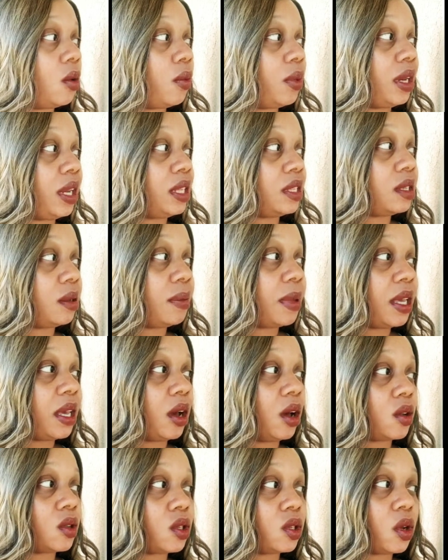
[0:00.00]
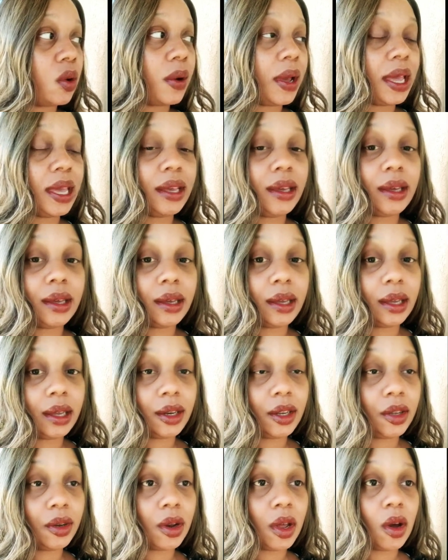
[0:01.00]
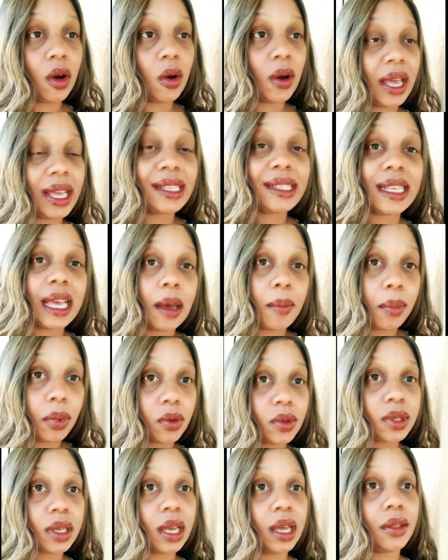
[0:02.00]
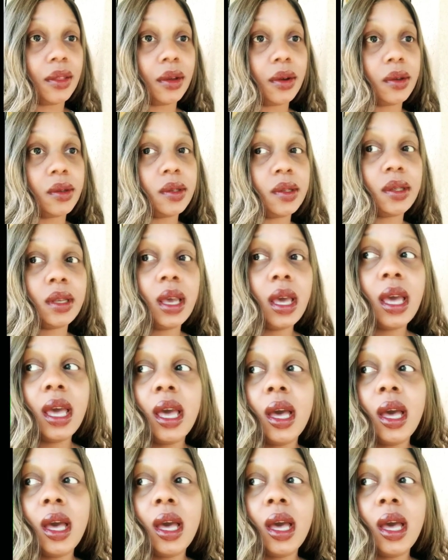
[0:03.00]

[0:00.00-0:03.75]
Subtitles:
We need to be also a good, example to others.